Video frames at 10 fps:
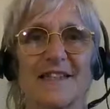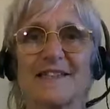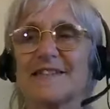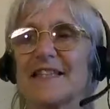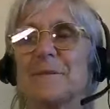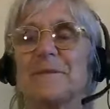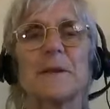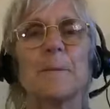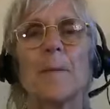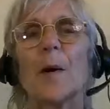It seems
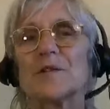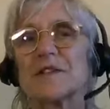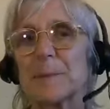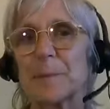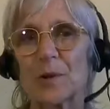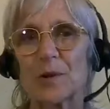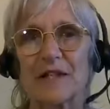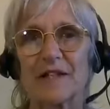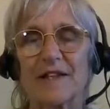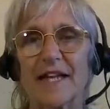the most
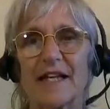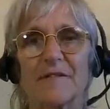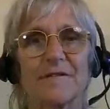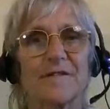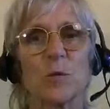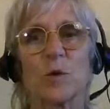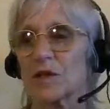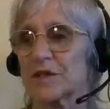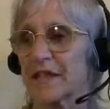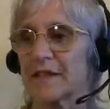important thing of the
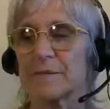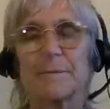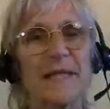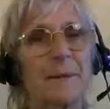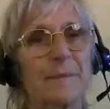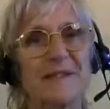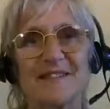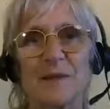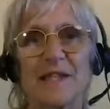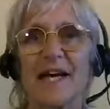world and being
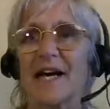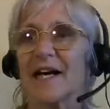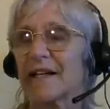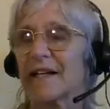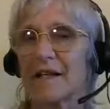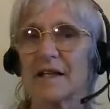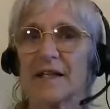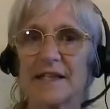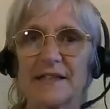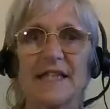busy with that and
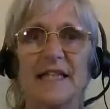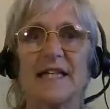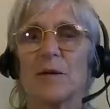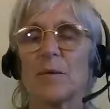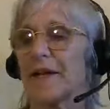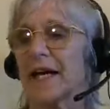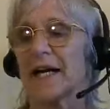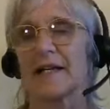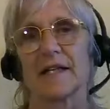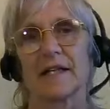dealing with
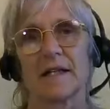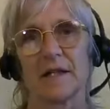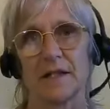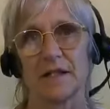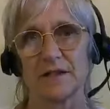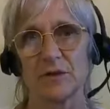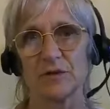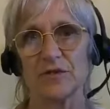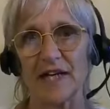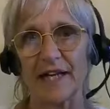that and
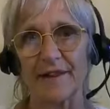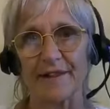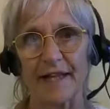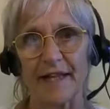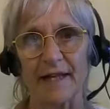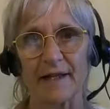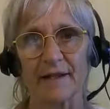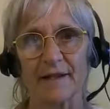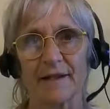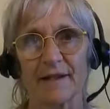doing the right
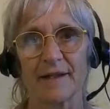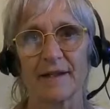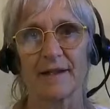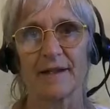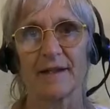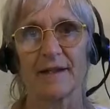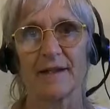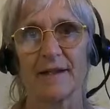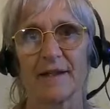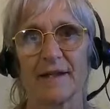thing.
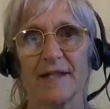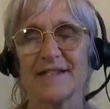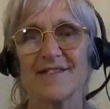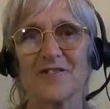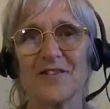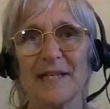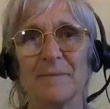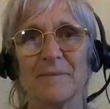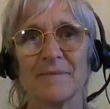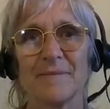It's a
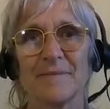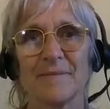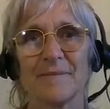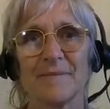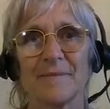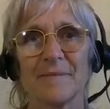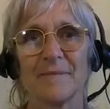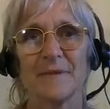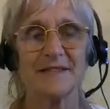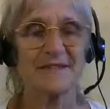dream.
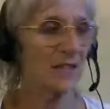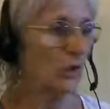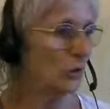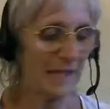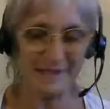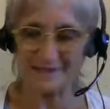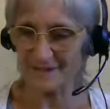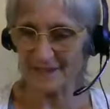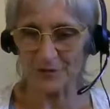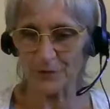It's going by
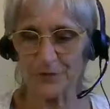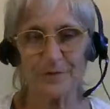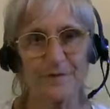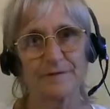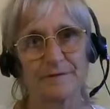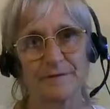itself.